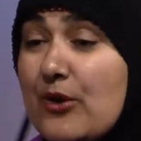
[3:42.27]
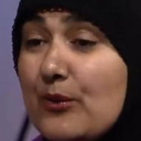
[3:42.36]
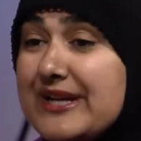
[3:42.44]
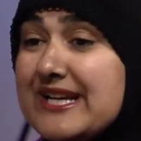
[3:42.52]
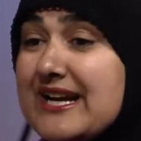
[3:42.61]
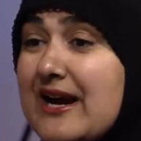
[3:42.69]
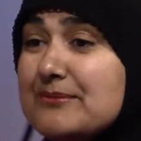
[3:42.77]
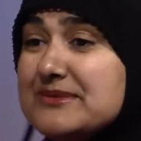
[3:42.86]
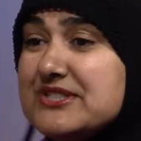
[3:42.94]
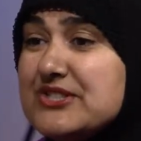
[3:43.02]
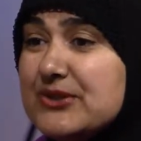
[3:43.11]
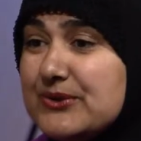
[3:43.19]
when it
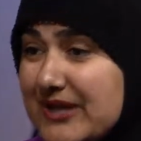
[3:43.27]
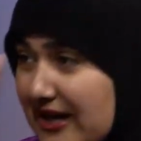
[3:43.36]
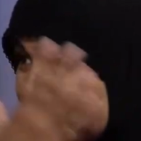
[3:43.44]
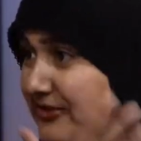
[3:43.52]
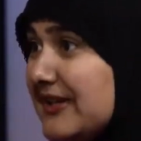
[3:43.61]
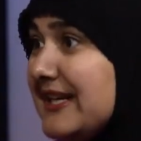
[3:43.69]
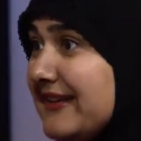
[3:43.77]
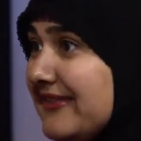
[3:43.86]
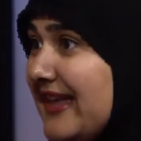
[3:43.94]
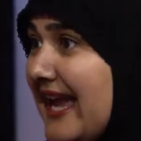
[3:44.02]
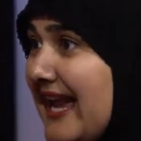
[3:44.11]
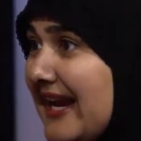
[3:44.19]
comes to covering
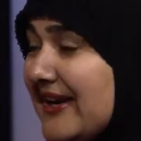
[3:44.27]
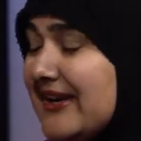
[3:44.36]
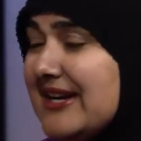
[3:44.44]
the hair,